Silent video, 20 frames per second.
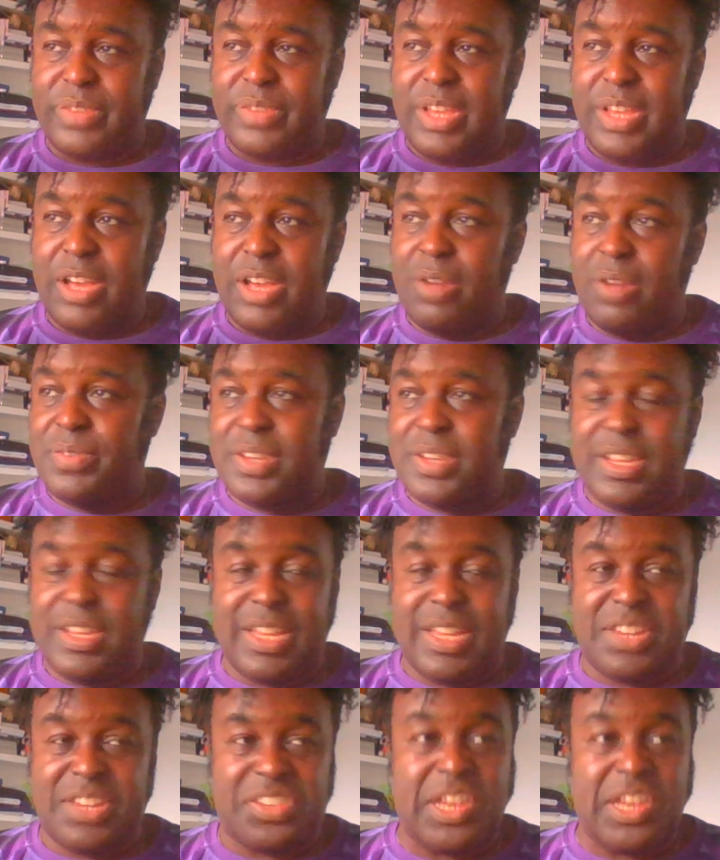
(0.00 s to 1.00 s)
yeah, obviously didn't
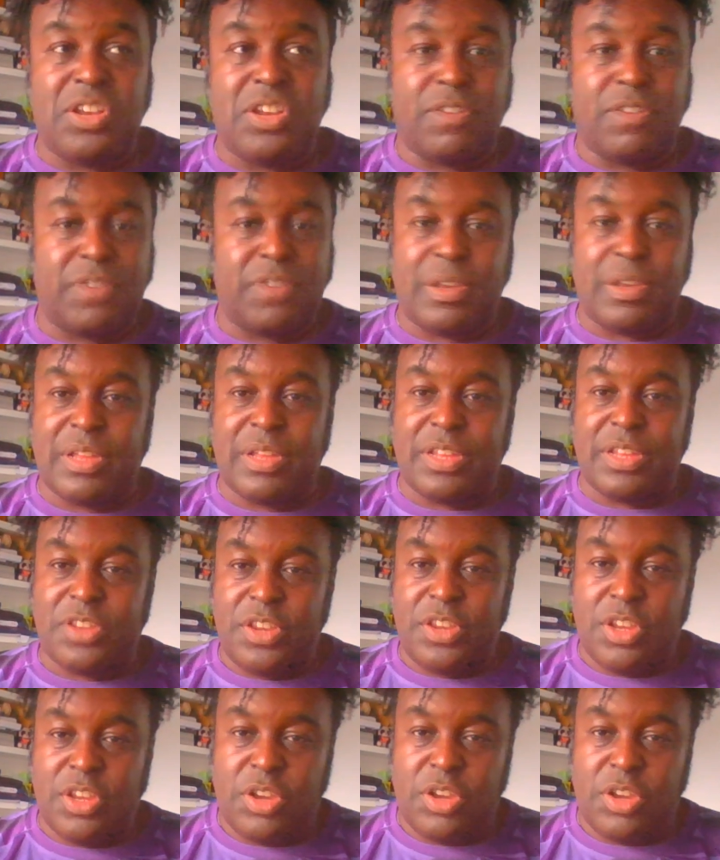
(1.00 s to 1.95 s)
get the send off. You know,